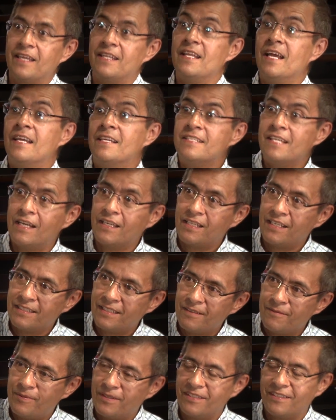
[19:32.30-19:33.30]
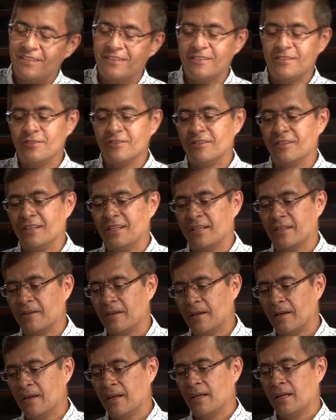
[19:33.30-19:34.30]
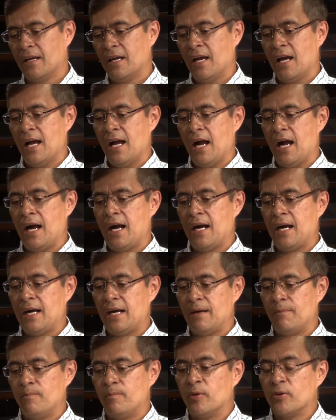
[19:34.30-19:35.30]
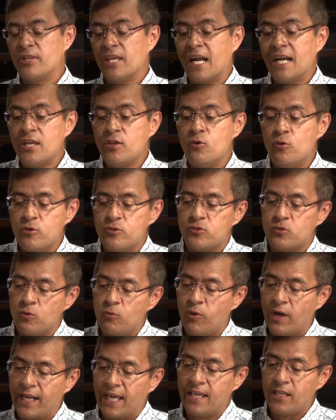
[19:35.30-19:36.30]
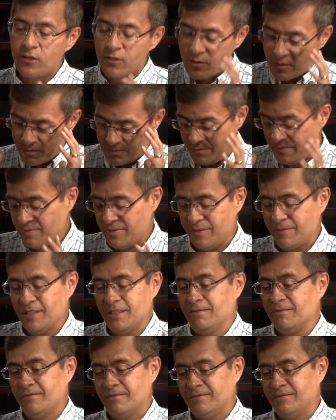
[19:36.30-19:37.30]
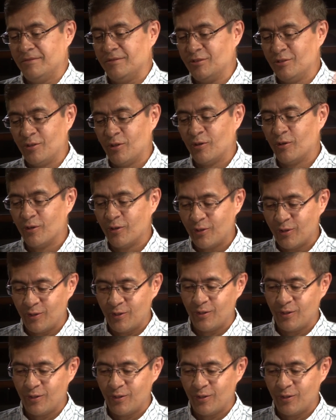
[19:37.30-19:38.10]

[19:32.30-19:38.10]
Exactly, and they pay attention to the lecture. But they're used to what I know,